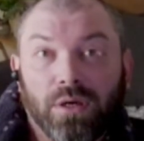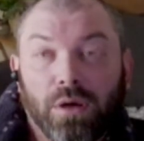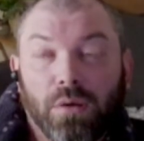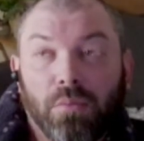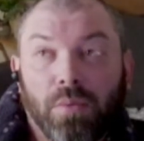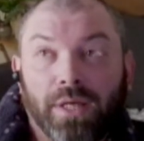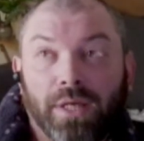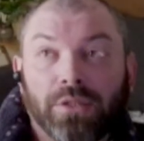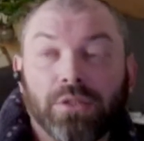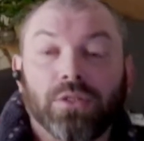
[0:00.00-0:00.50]

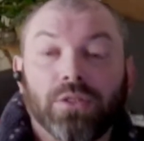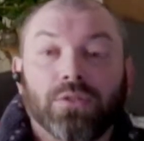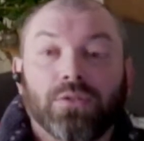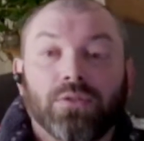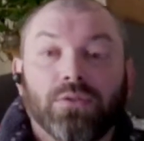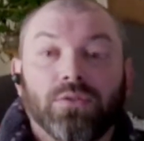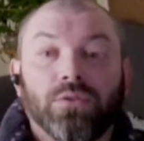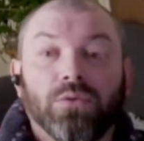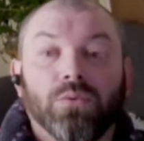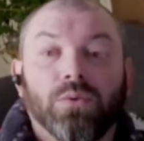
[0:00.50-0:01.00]
by
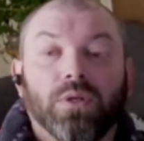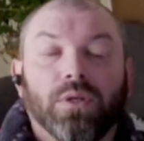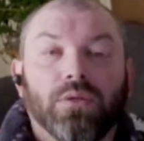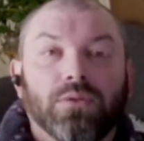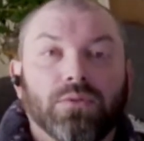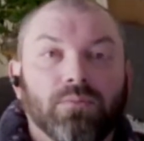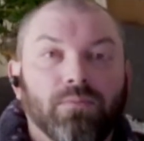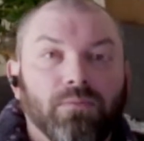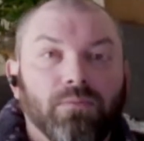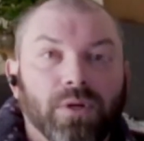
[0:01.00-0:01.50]
just doing
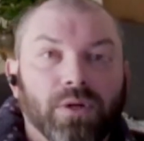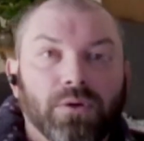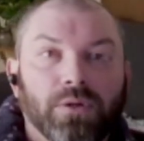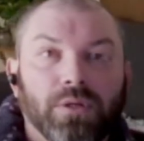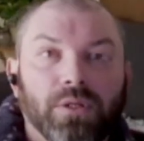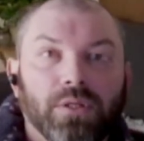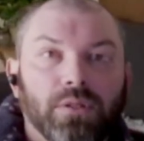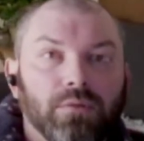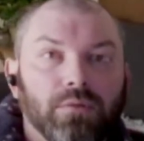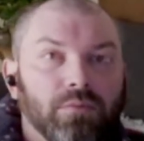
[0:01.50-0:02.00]
some
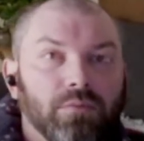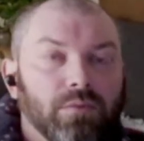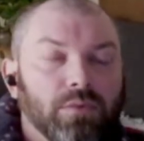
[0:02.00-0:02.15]
very